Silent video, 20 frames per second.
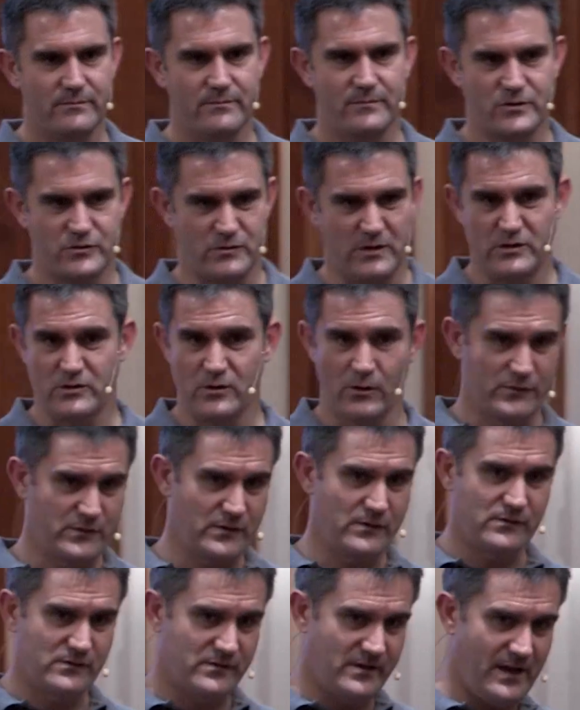The stretch cluster
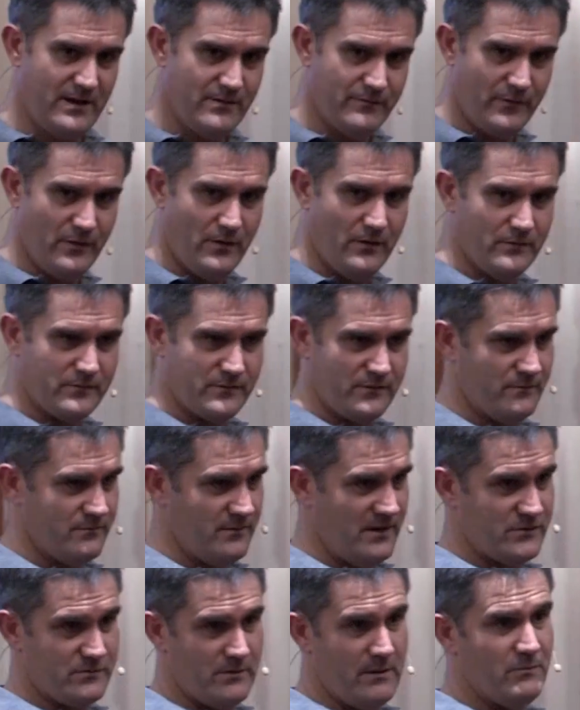doesn't get involved.
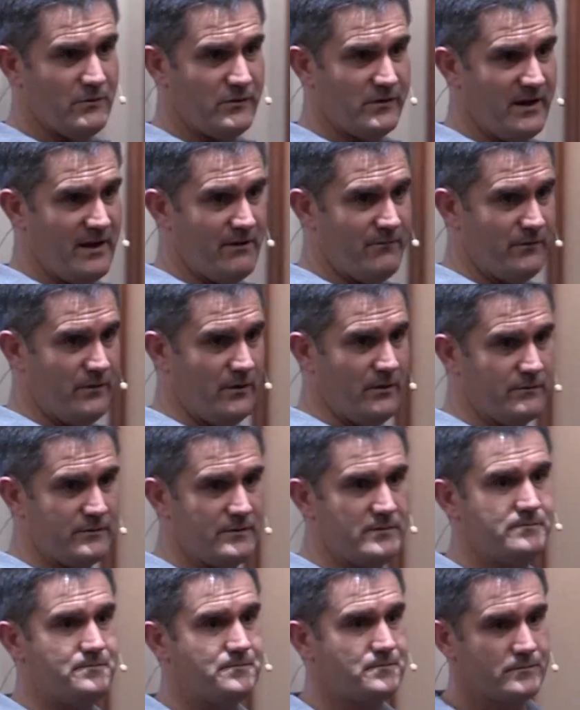SRM doesn't get involved.
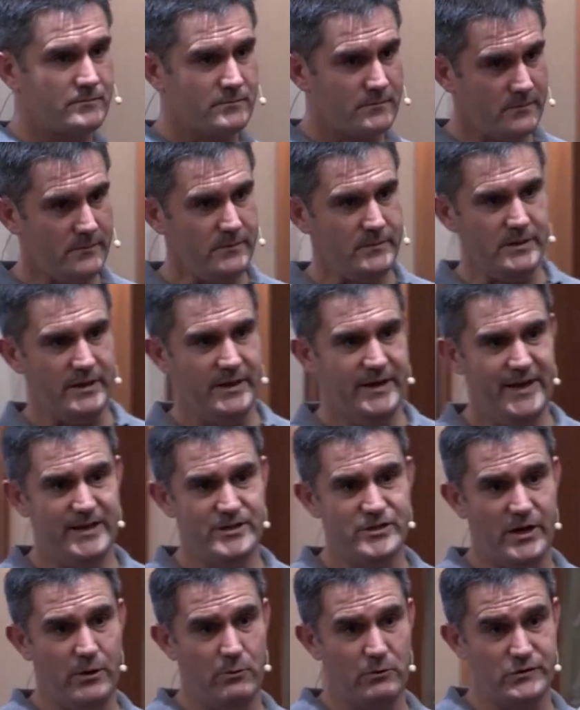
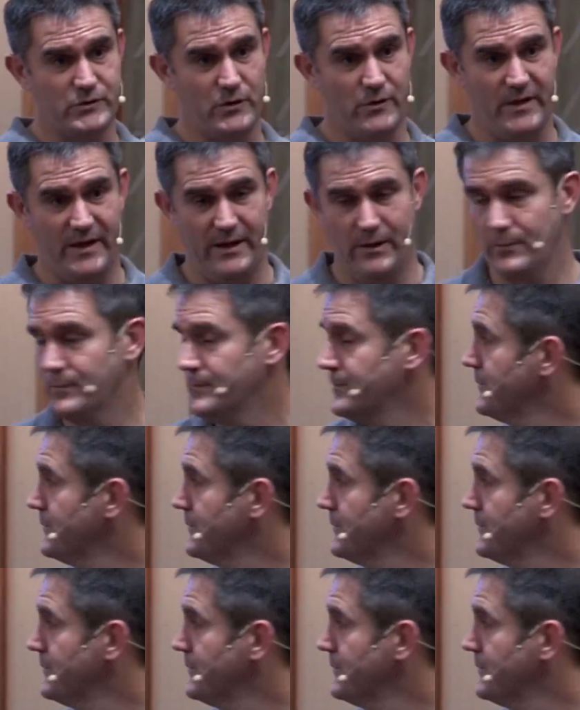HA will sort that out.